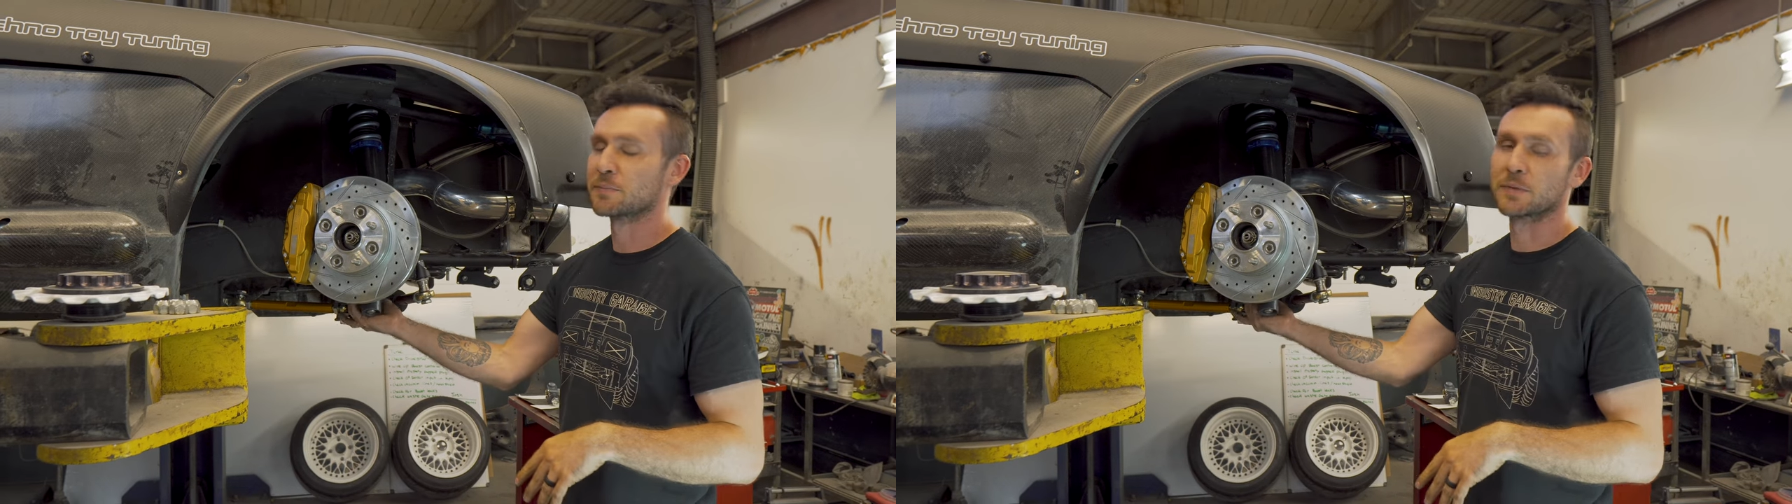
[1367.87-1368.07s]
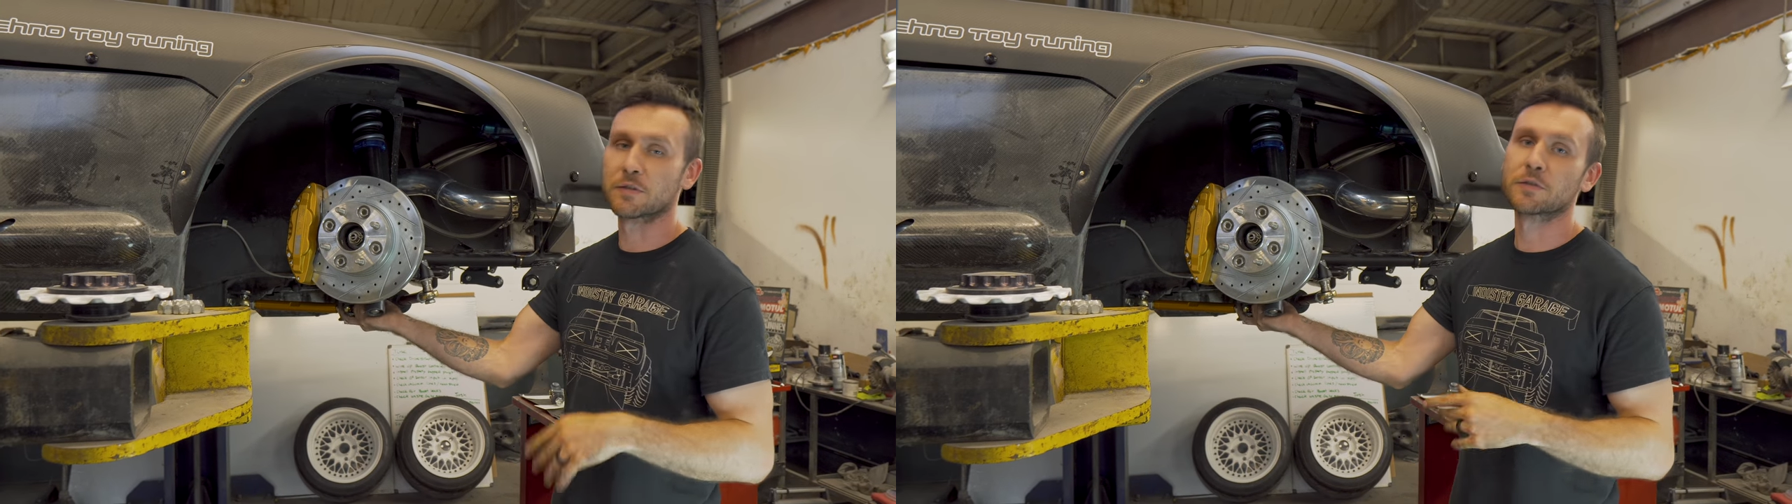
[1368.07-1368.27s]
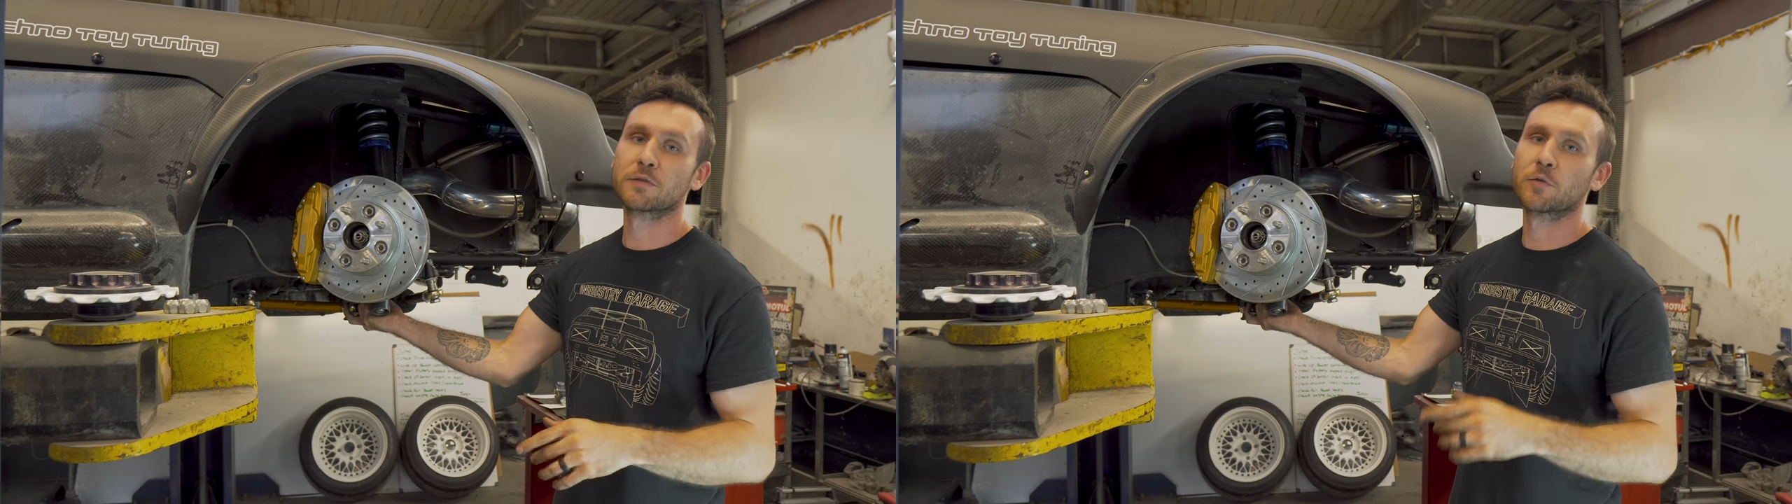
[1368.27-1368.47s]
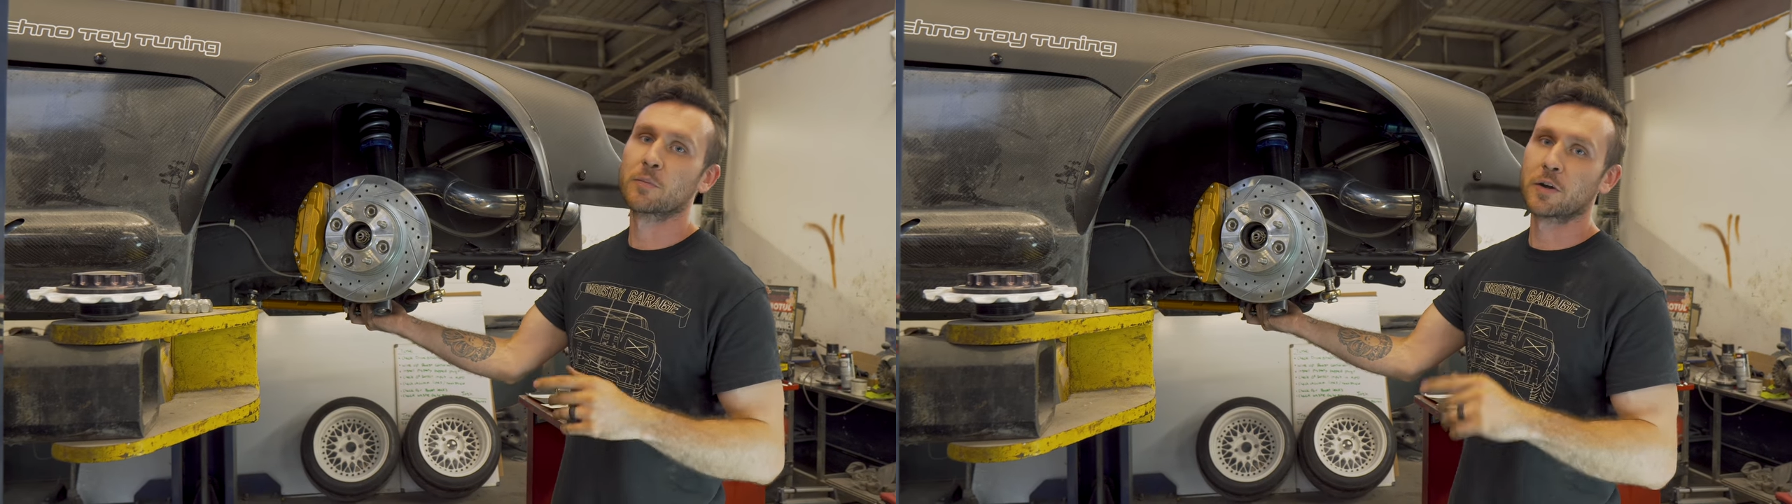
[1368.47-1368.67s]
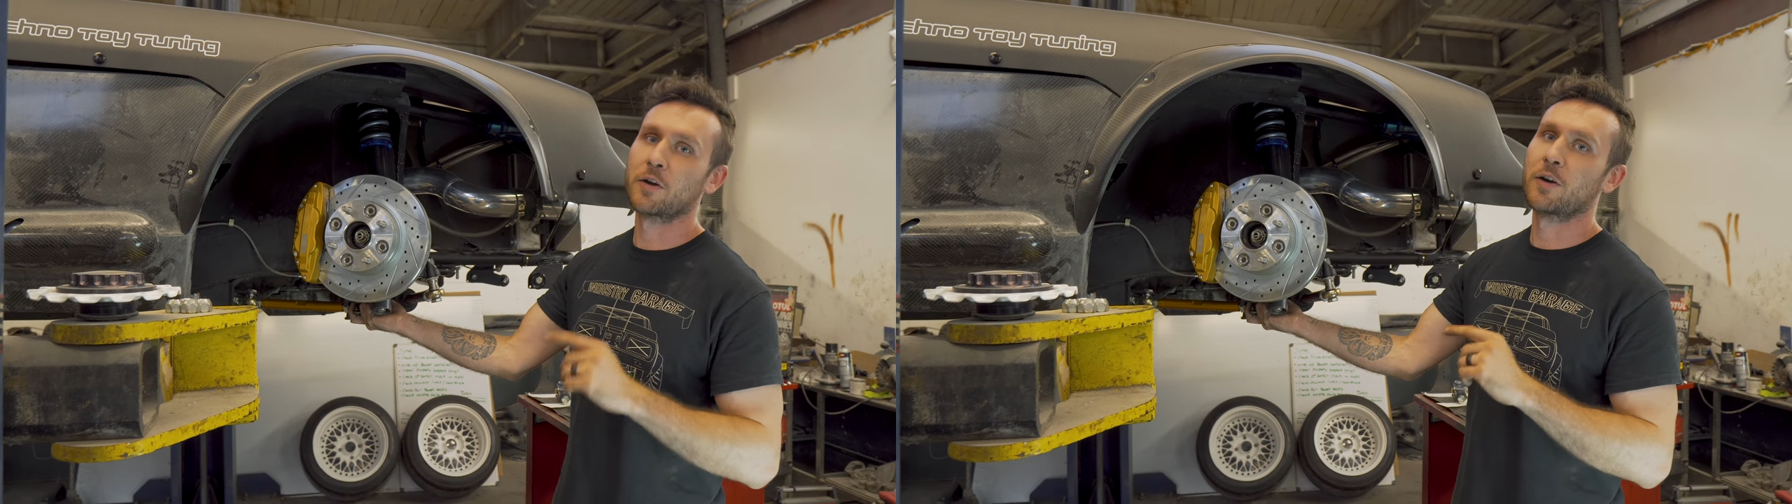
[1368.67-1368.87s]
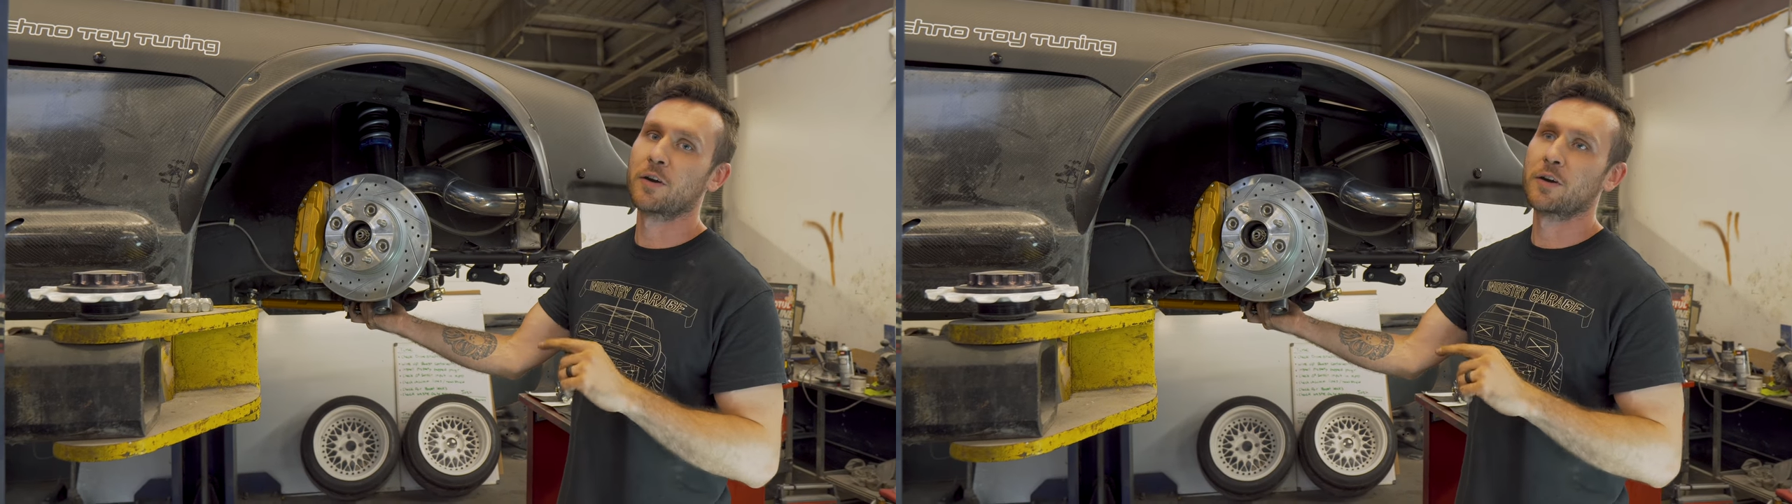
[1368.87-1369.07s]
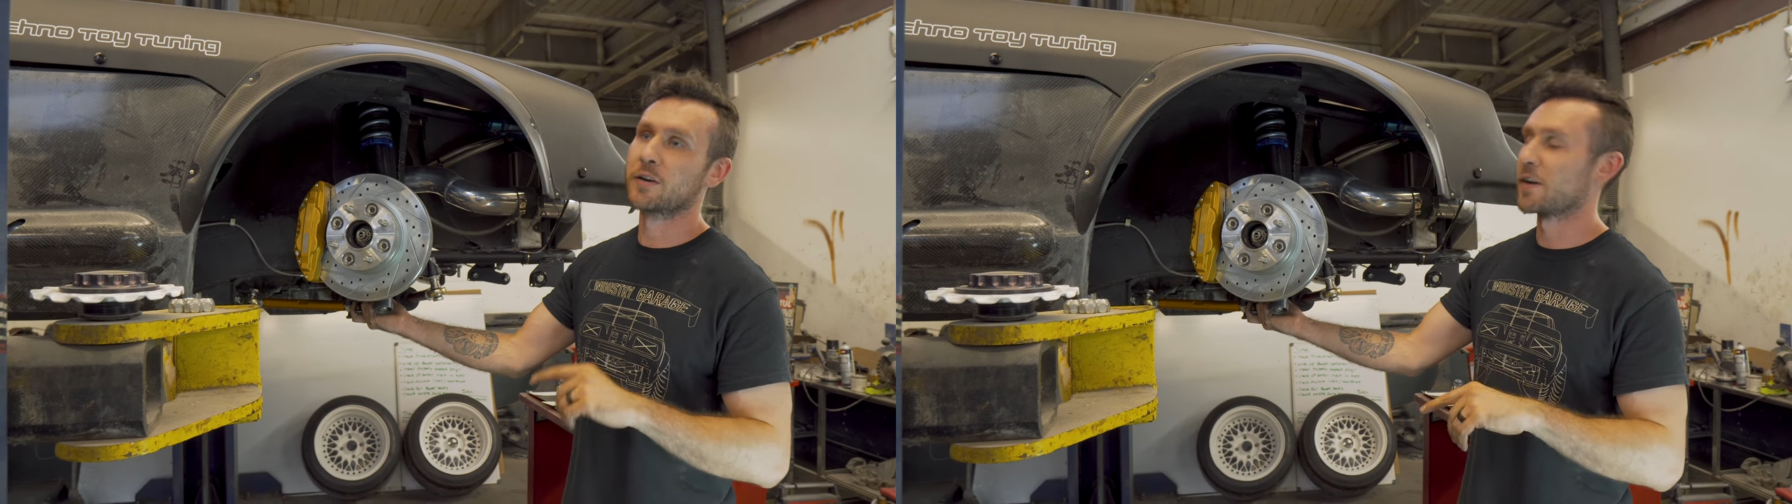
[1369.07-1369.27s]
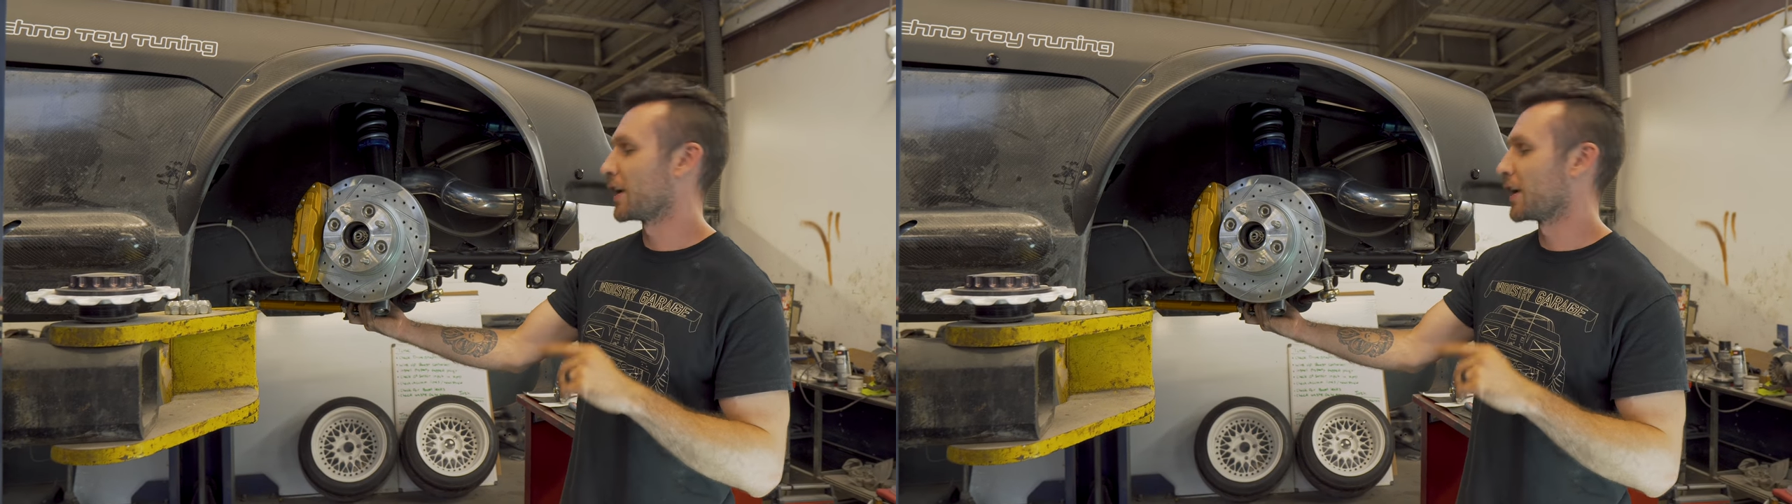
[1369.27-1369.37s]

specifically for my car.